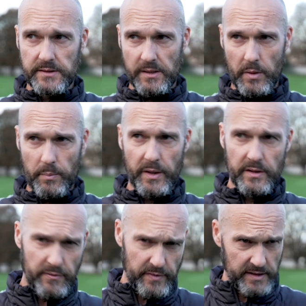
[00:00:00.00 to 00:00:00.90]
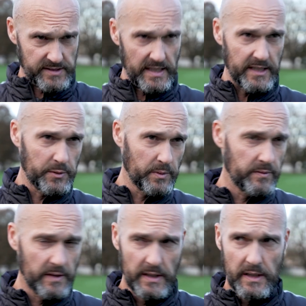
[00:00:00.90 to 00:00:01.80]
So we're beyond the first stage
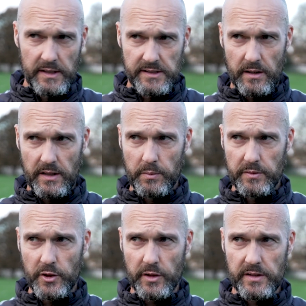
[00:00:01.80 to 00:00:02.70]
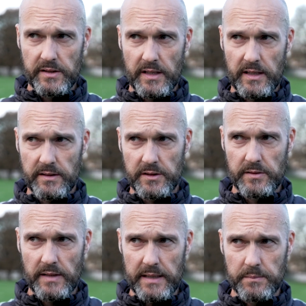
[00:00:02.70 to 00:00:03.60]
with certainly with John and uh,
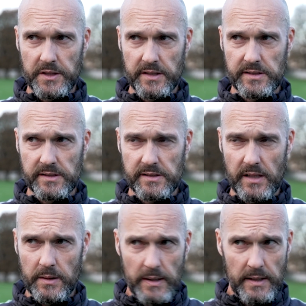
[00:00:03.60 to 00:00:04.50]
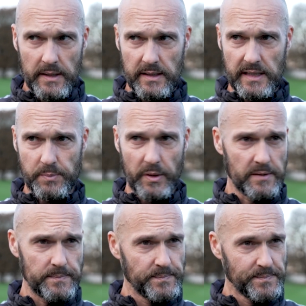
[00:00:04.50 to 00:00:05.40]
Adam Chicksen. So that's brilliant.